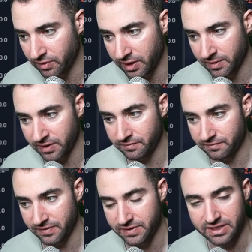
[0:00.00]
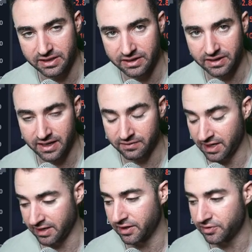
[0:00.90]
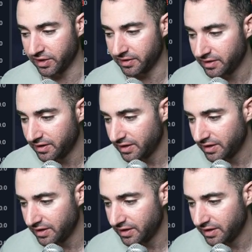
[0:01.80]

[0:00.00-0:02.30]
right around 5,900.